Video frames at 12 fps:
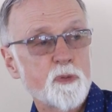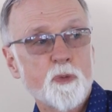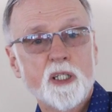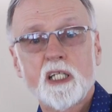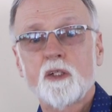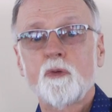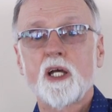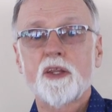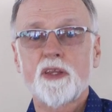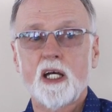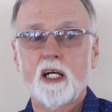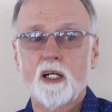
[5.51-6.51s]
been working
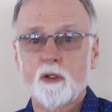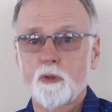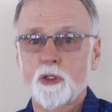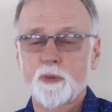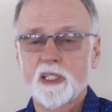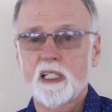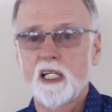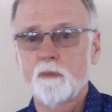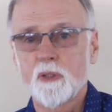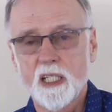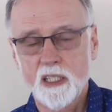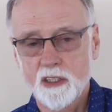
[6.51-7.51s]
with uh, a Rotary
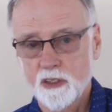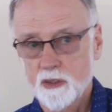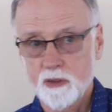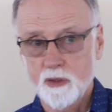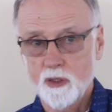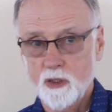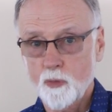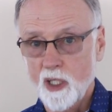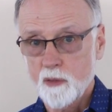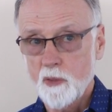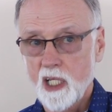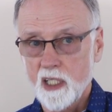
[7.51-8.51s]
Club in
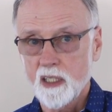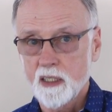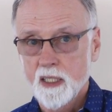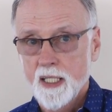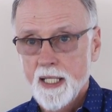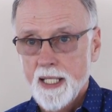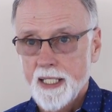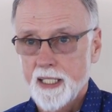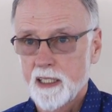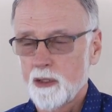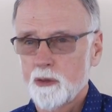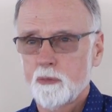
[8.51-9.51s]
Guatemala,
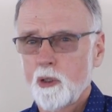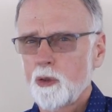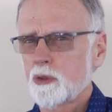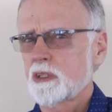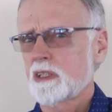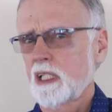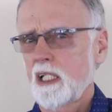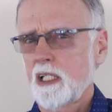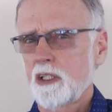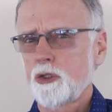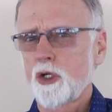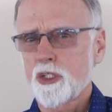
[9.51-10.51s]
in a remote
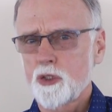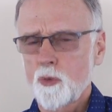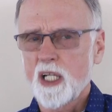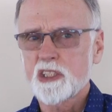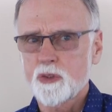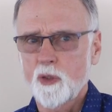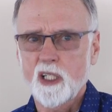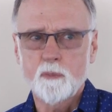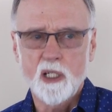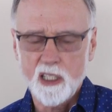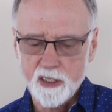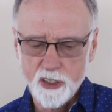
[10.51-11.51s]
uh, northern west
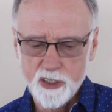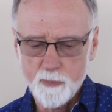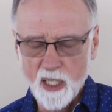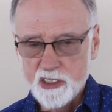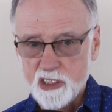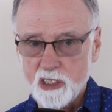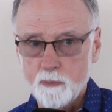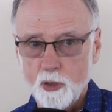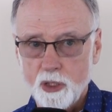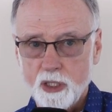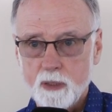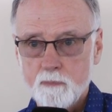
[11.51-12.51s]
Guatemala near the Mexican
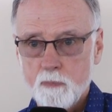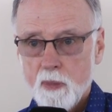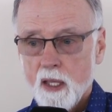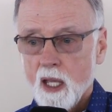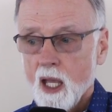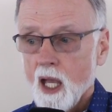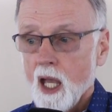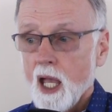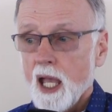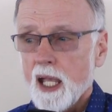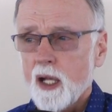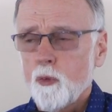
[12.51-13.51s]
border,
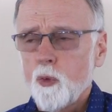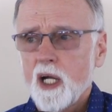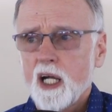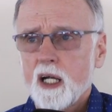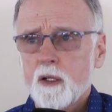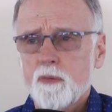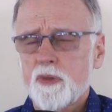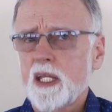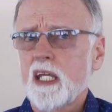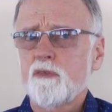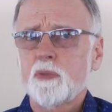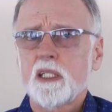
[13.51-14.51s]
where
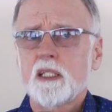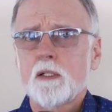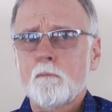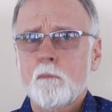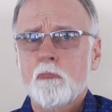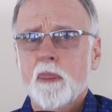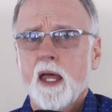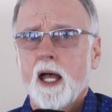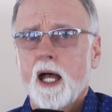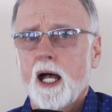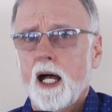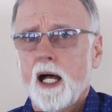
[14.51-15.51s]
they've been
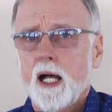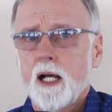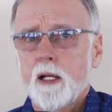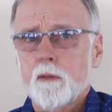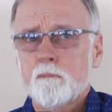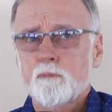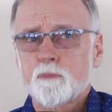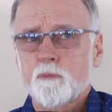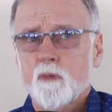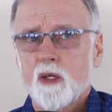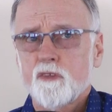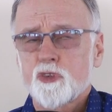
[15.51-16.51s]
uh,
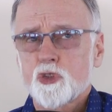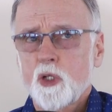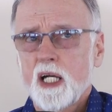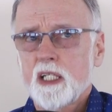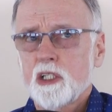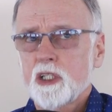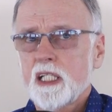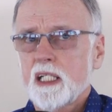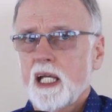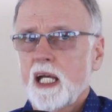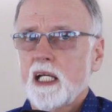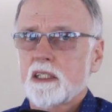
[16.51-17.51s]
trying,
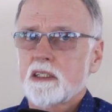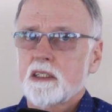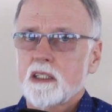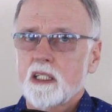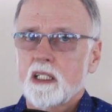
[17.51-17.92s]
looking at